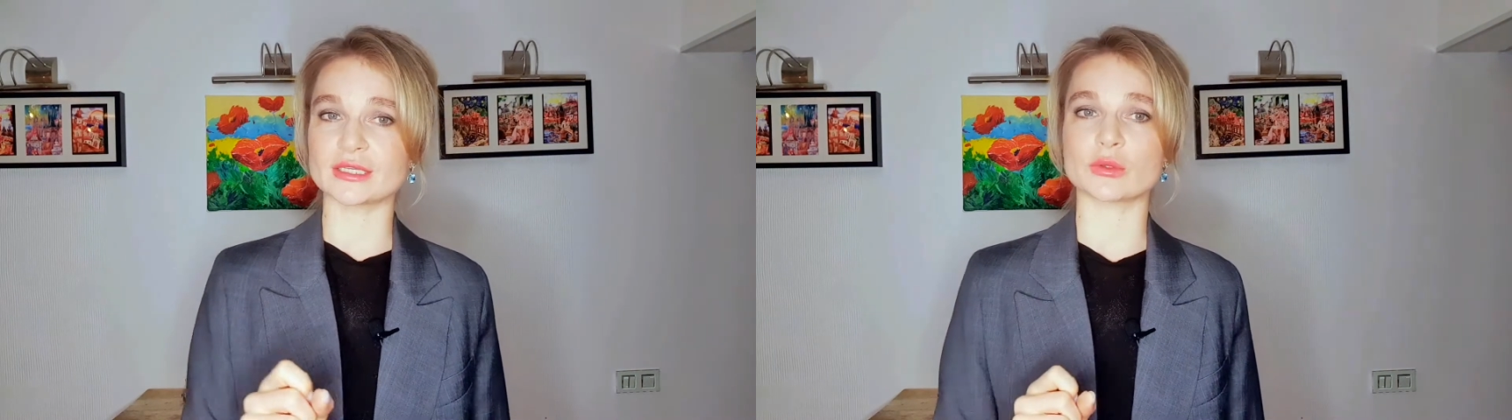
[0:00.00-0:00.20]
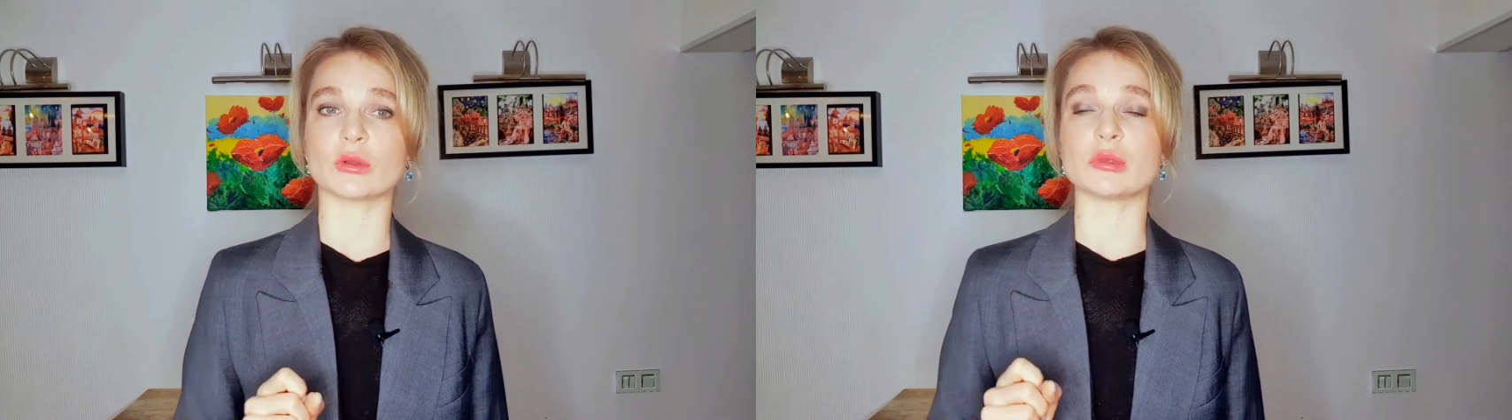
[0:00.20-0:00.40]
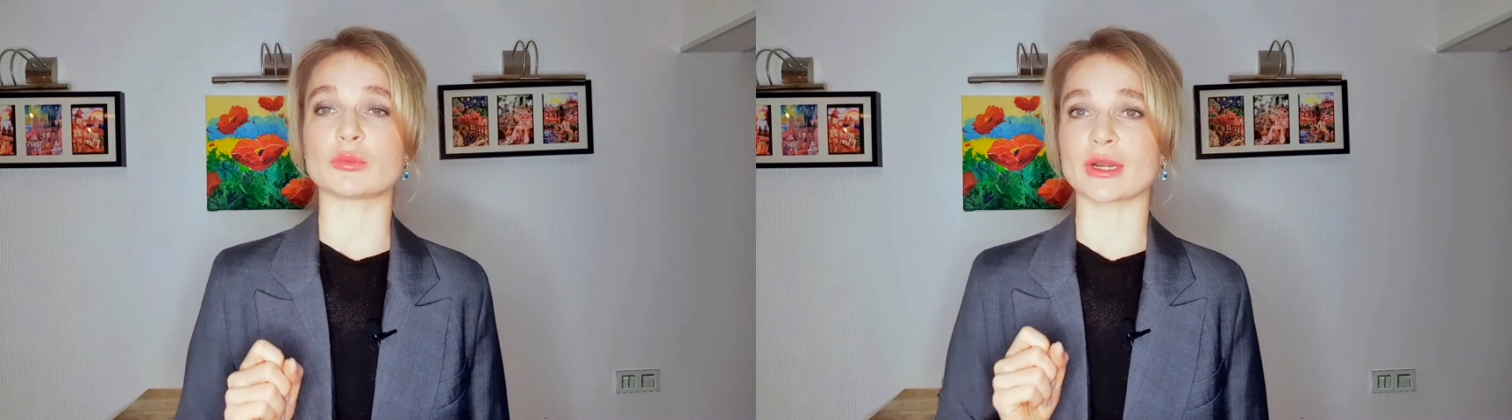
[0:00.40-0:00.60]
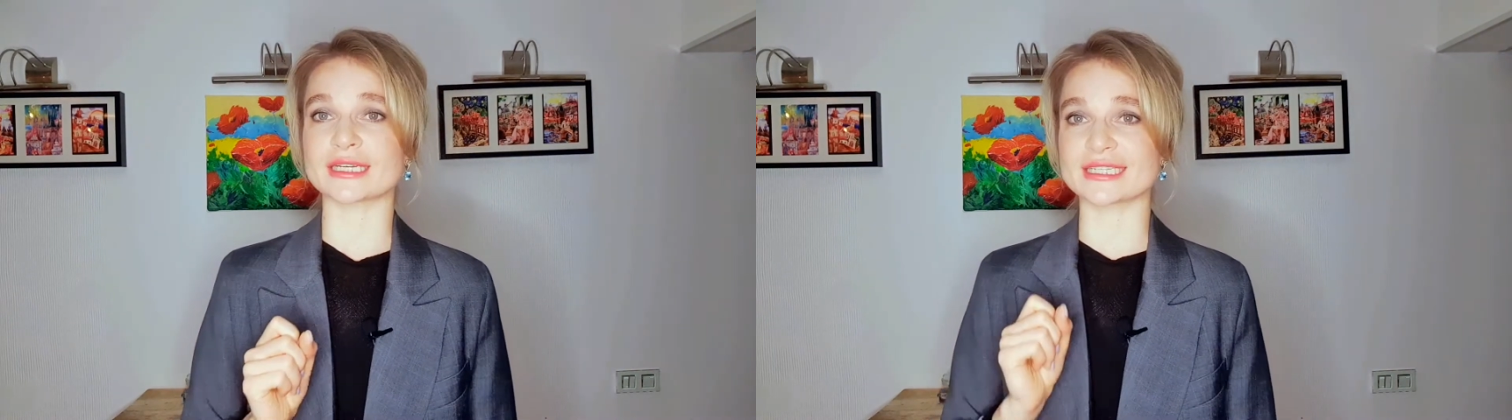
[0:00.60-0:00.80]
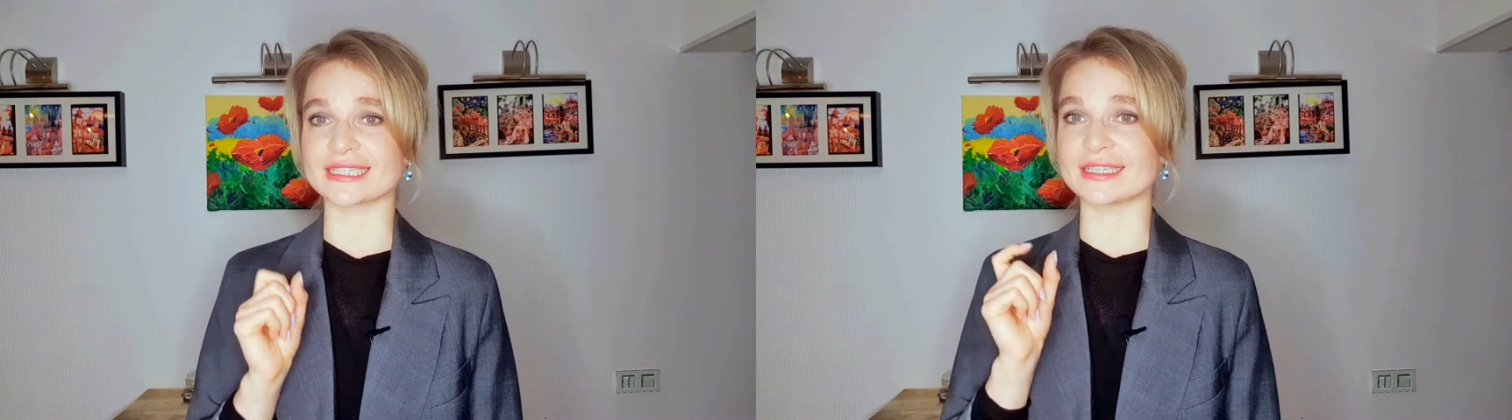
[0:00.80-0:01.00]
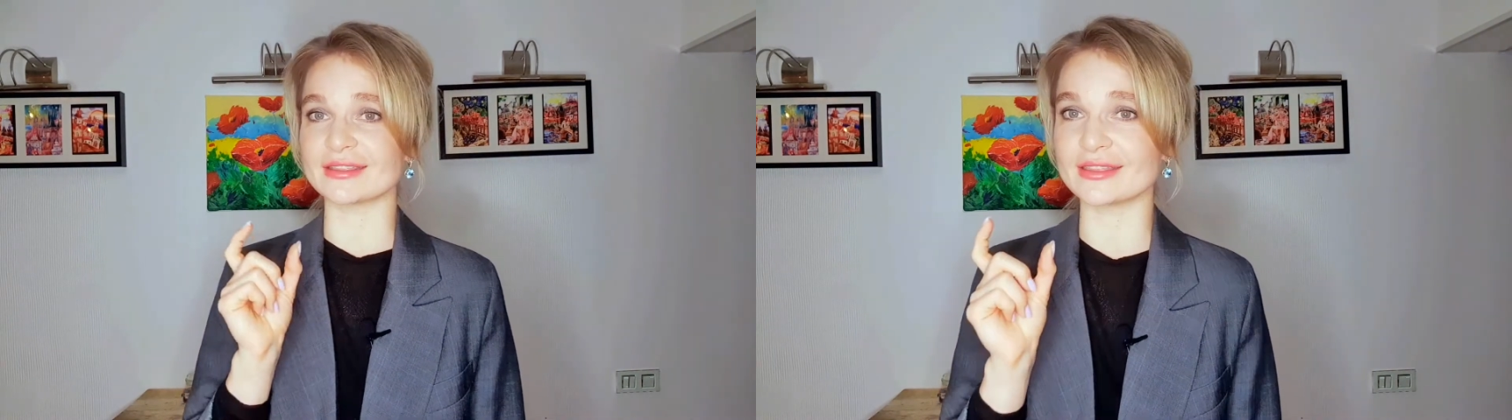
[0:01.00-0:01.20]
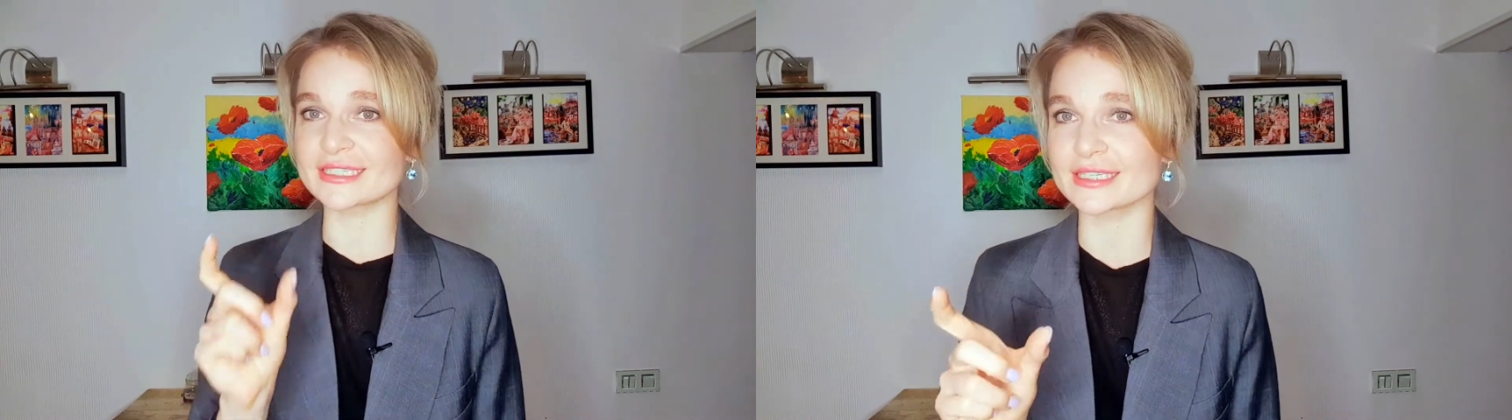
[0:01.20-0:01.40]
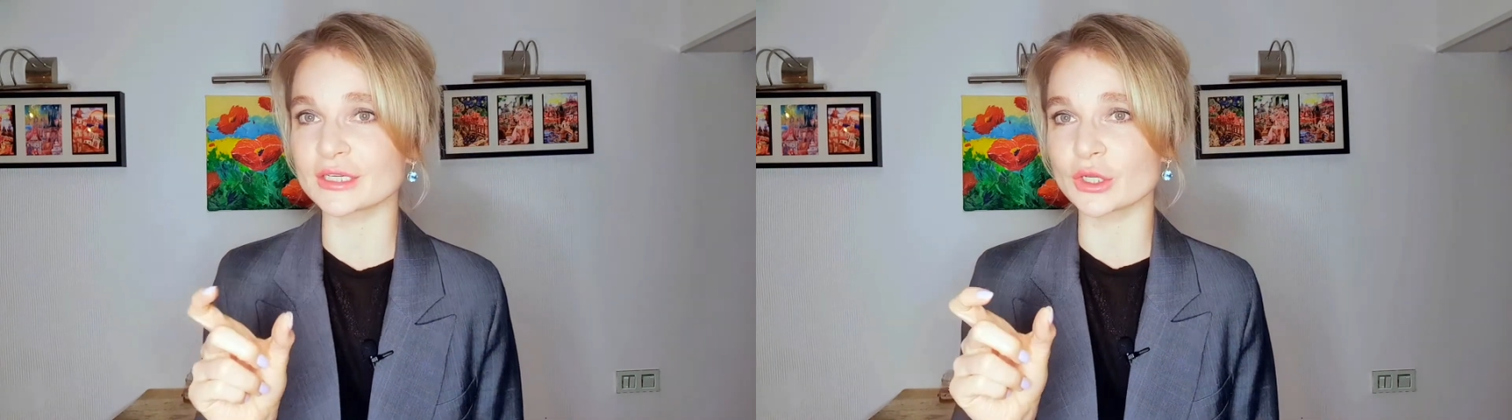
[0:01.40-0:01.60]
So we'll be practicing
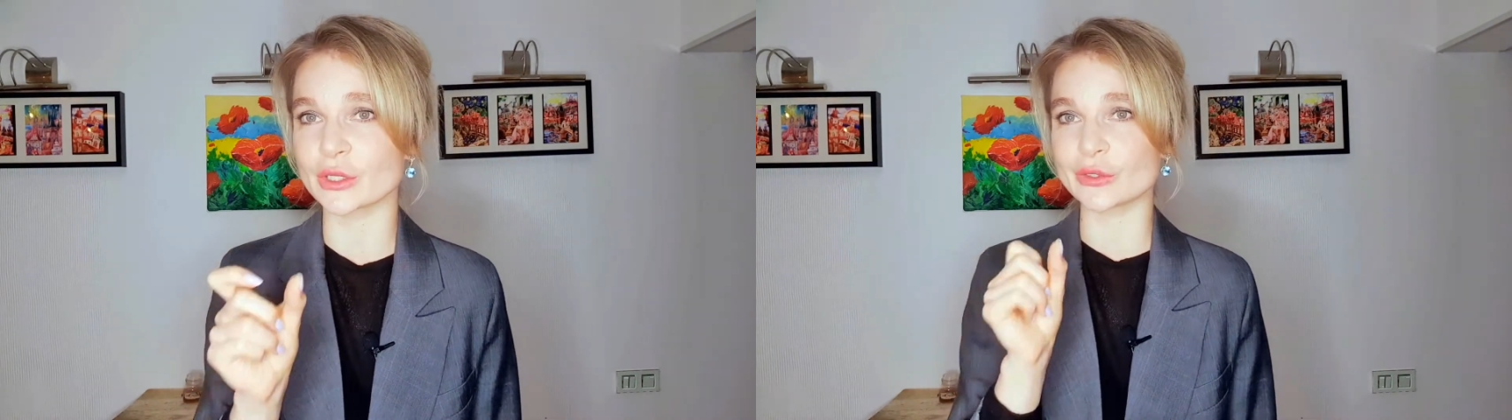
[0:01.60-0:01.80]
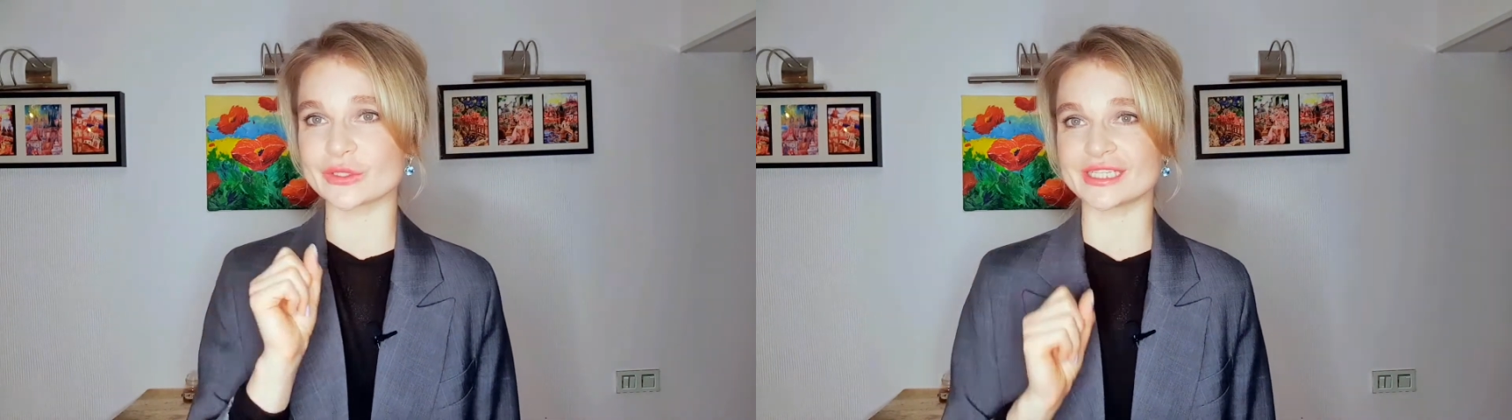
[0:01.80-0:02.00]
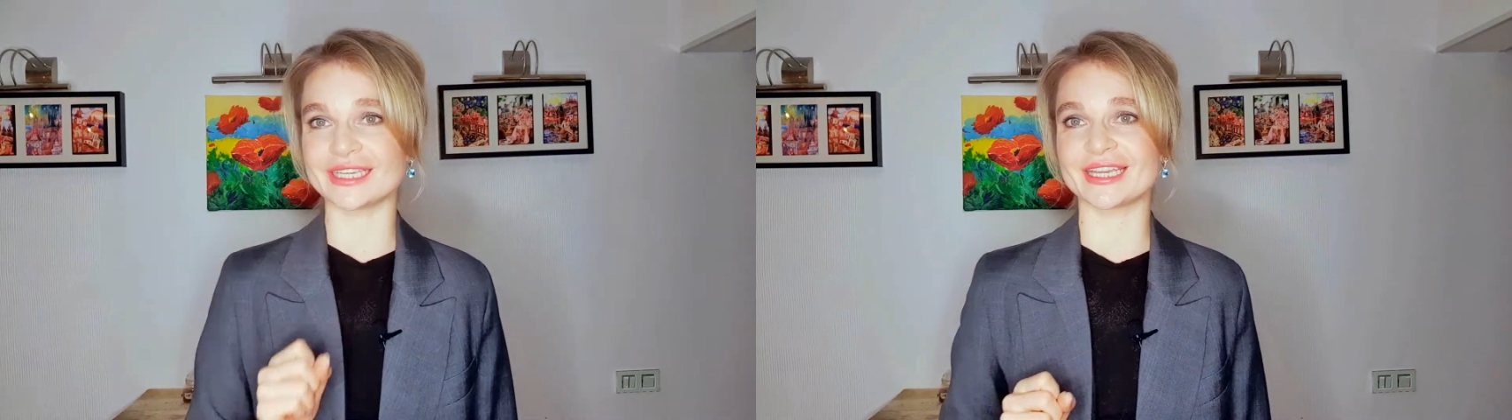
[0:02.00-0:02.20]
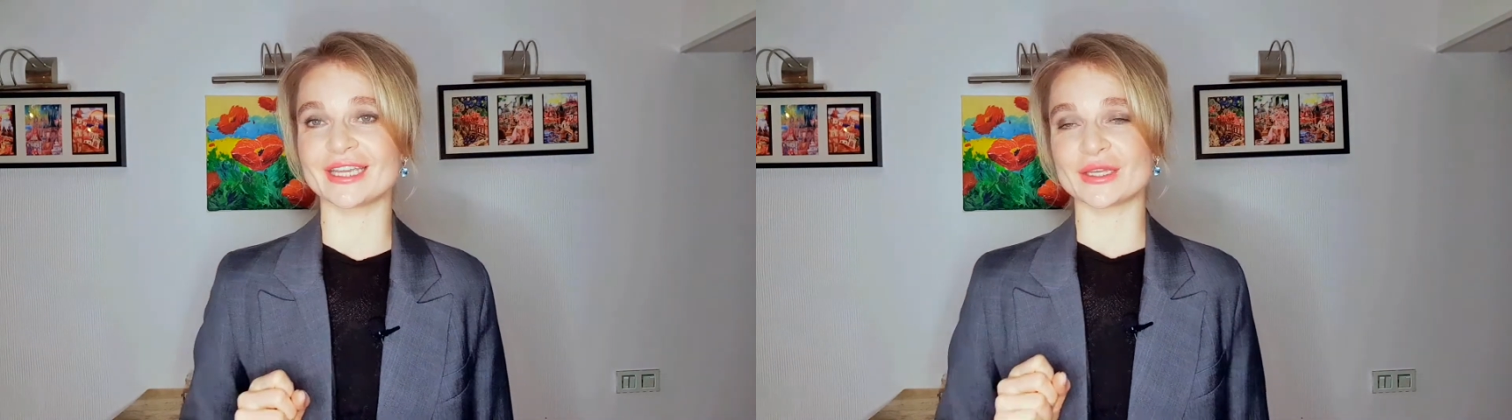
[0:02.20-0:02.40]
listening closely